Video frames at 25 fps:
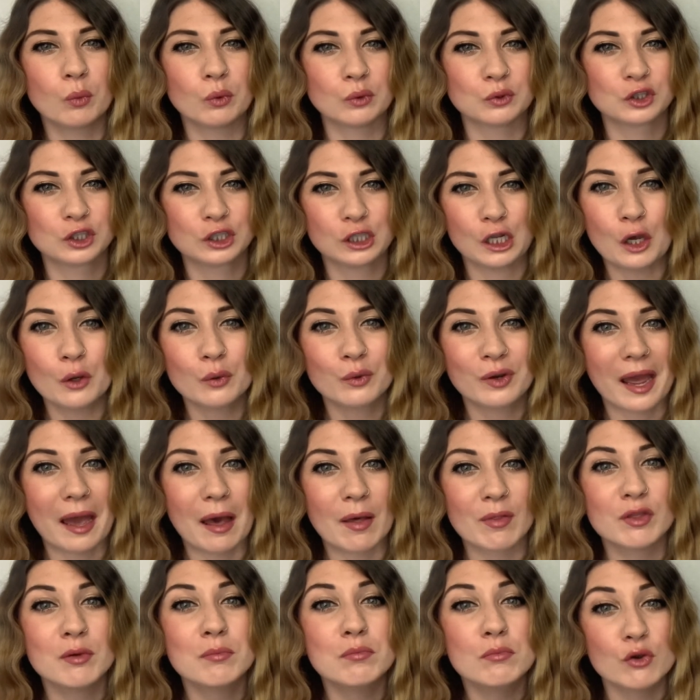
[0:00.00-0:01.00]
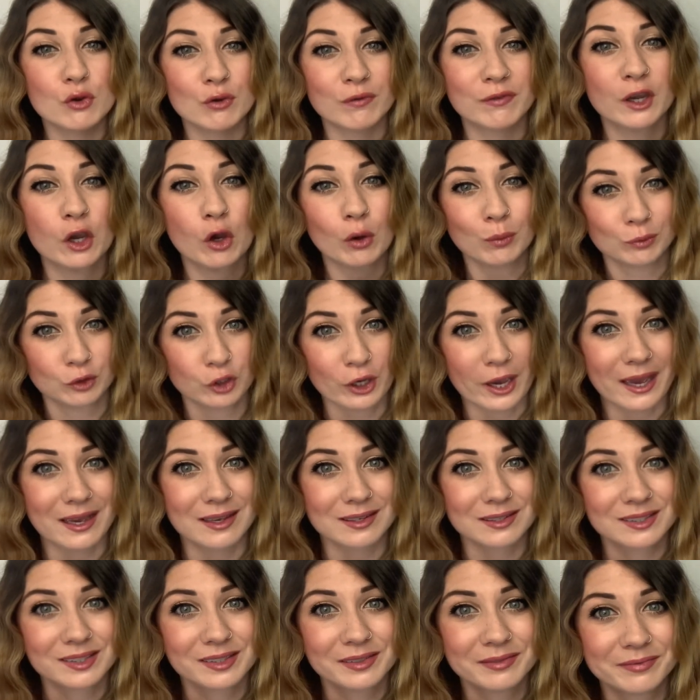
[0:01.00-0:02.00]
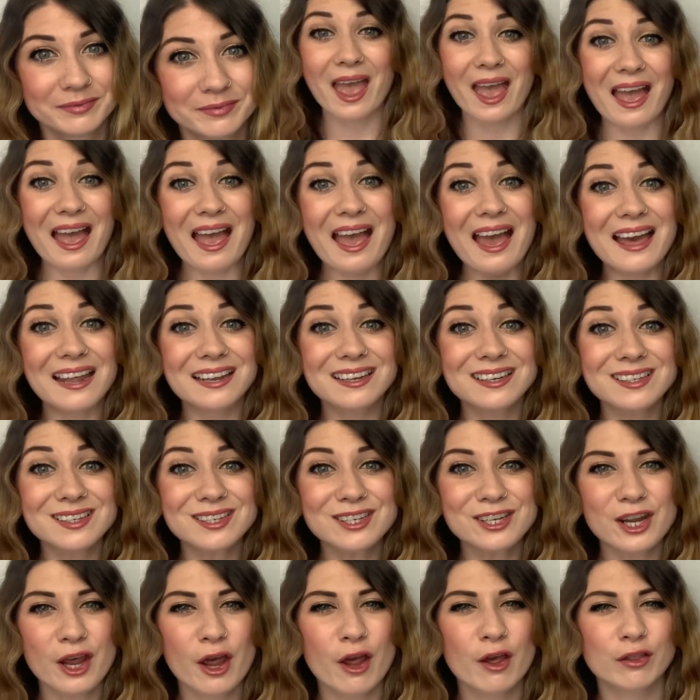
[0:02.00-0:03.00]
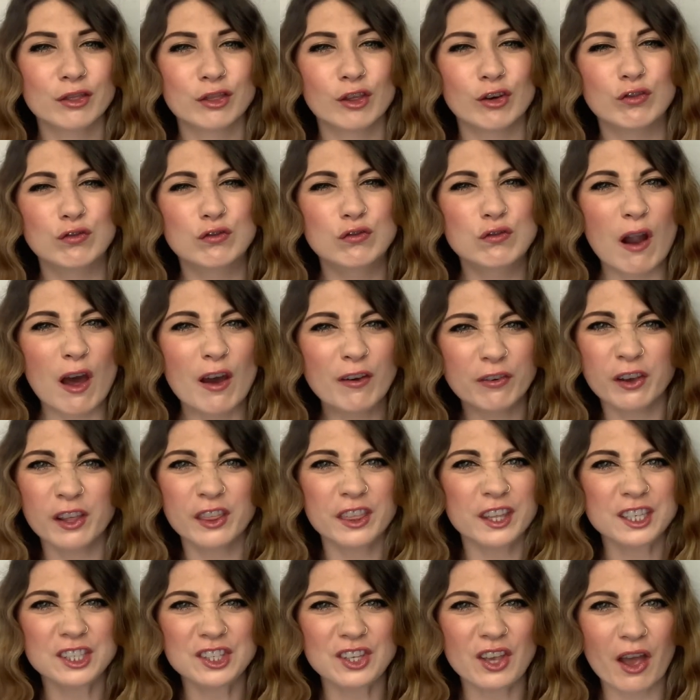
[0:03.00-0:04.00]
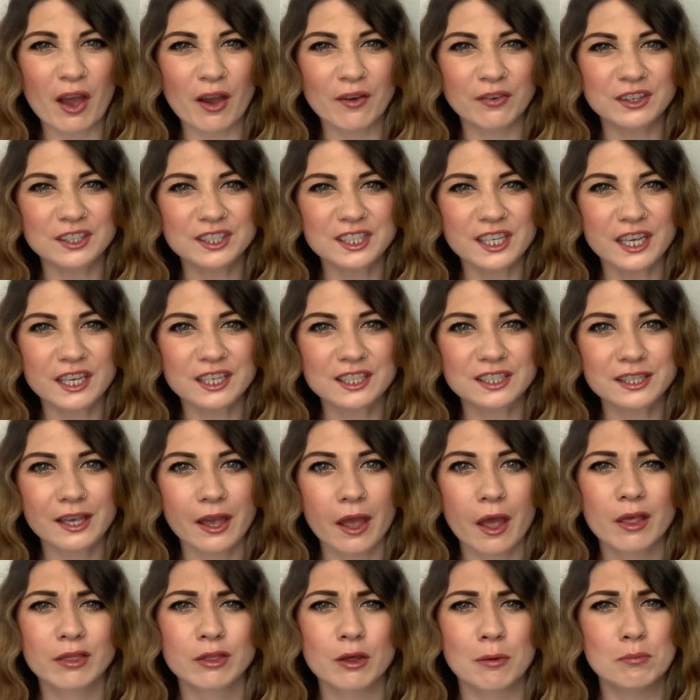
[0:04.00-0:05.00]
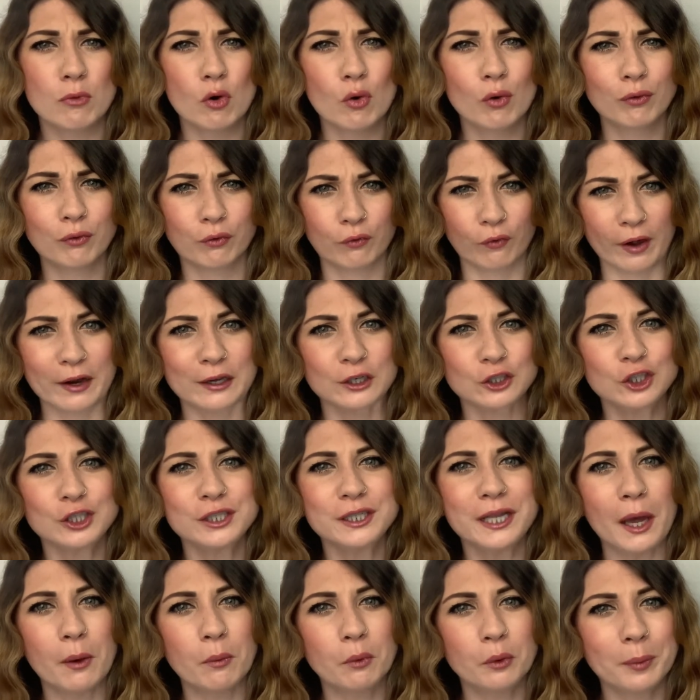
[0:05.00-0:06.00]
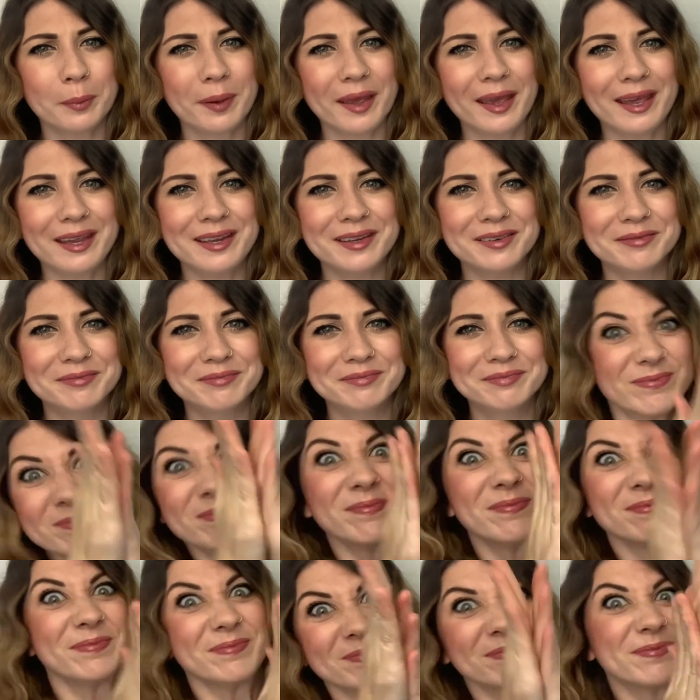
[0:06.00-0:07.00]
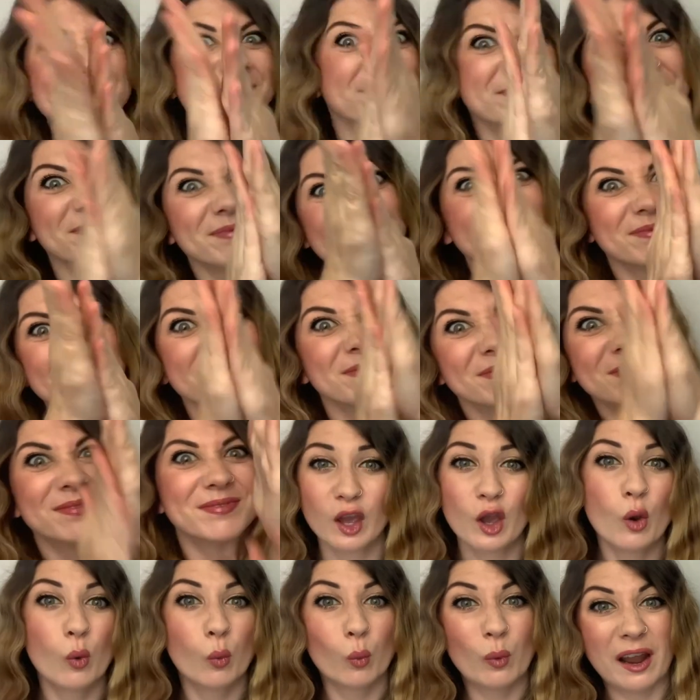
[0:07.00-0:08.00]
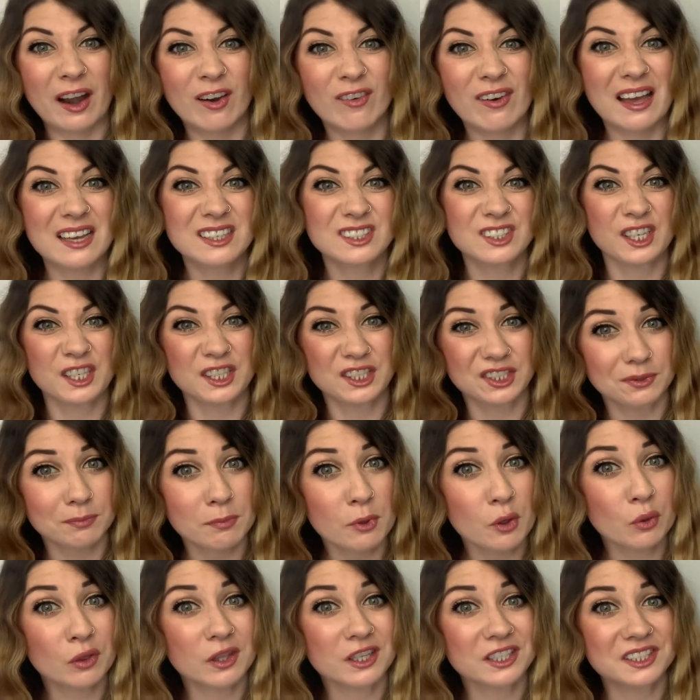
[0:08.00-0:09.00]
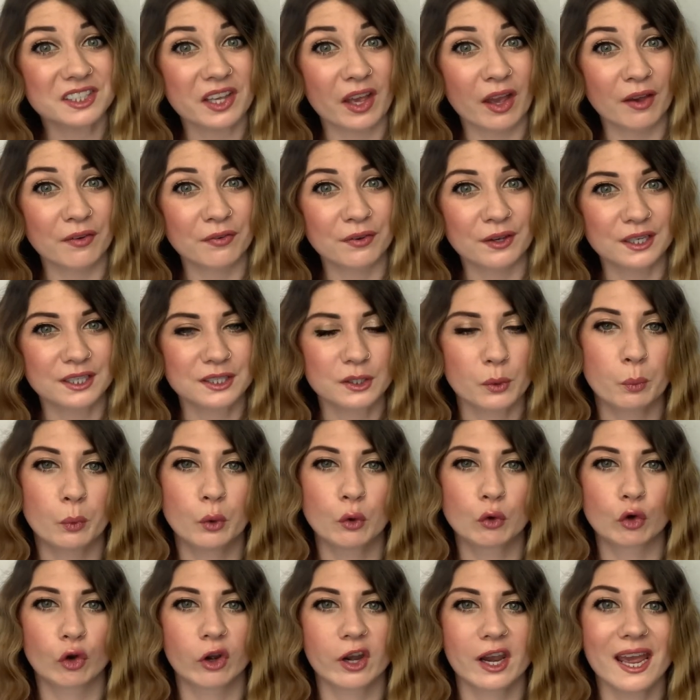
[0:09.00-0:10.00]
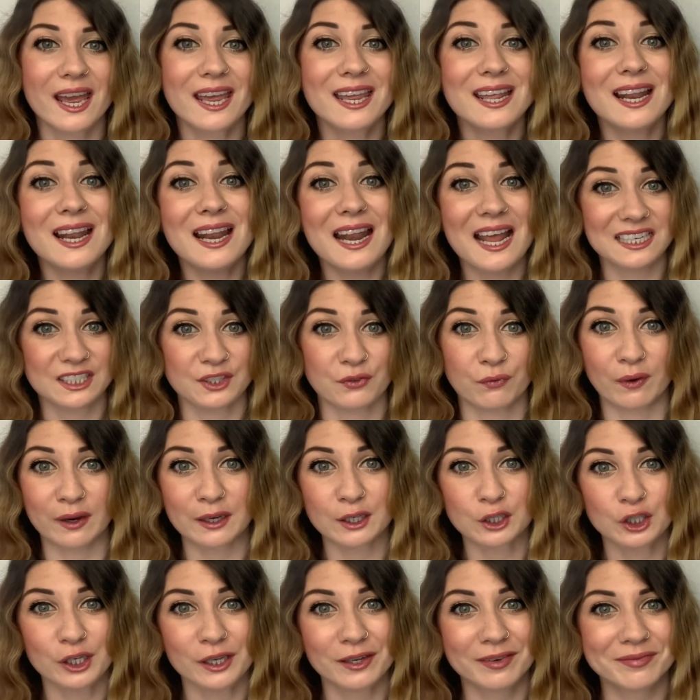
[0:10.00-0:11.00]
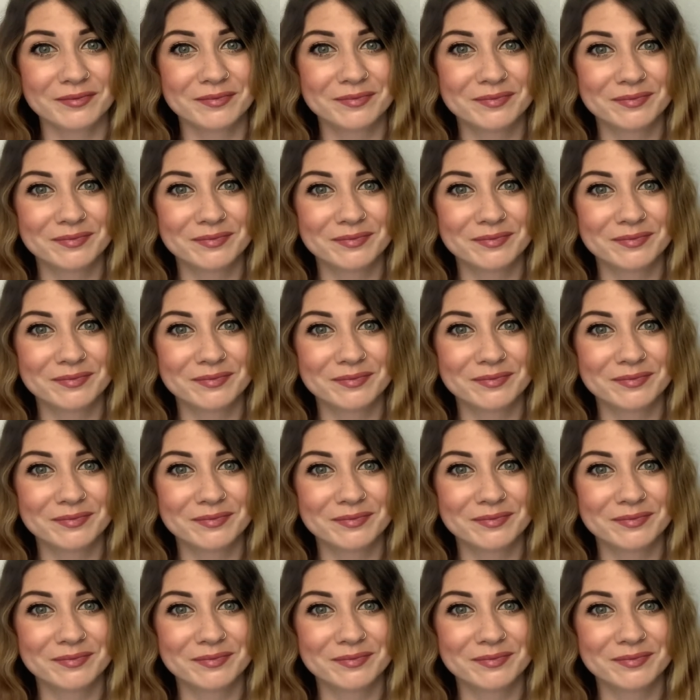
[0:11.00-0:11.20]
will slow down the moving object. And the rougher the surface is, the more friction there will be. Whereas a smoother surface will create less friction.